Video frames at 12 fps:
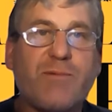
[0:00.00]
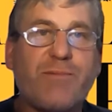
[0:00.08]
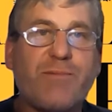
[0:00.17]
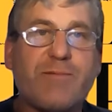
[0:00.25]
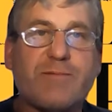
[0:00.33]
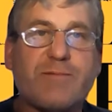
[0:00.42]

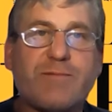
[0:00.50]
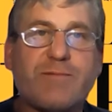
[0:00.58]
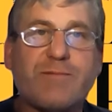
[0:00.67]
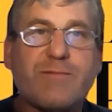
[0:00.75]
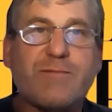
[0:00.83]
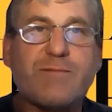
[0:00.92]

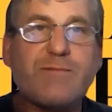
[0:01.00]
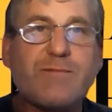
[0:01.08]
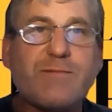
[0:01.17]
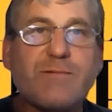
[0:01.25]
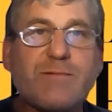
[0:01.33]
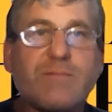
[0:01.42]

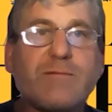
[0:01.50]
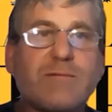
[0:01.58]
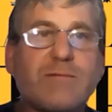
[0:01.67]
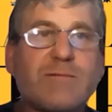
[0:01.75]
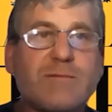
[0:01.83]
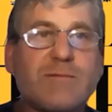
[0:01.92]

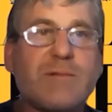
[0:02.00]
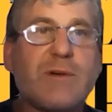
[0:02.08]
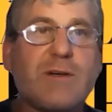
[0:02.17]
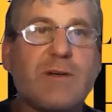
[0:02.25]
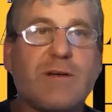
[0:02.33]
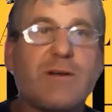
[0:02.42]

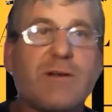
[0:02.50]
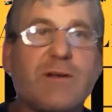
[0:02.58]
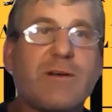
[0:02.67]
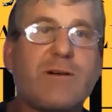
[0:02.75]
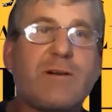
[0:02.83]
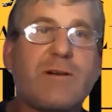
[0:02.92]

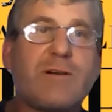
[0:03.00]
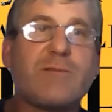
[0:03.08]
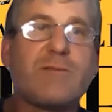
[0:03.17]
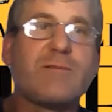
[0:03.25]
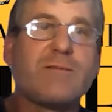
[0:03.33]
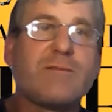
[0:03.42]

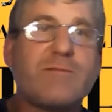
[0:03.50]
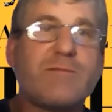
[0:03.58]
Nobody speaks.